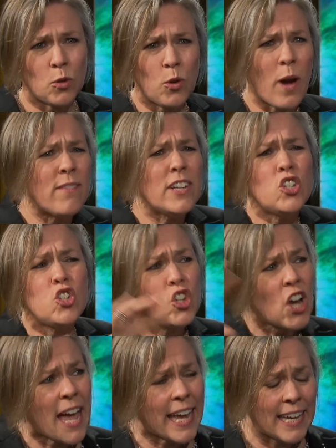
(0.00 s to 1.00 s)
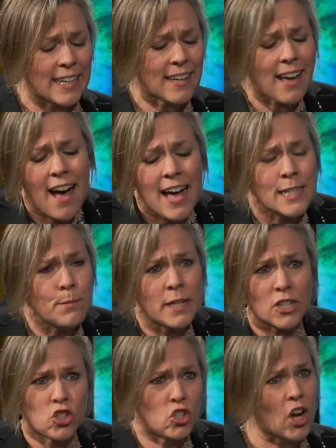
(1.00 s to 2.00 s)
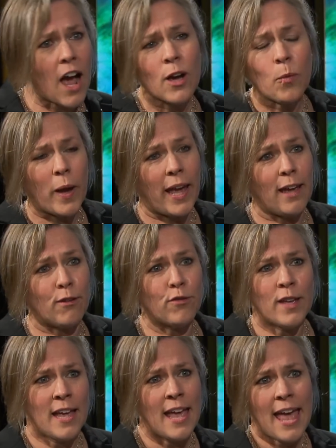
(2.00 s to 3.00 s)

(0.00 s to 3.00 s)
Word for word: you have a giant cosmic shockwave,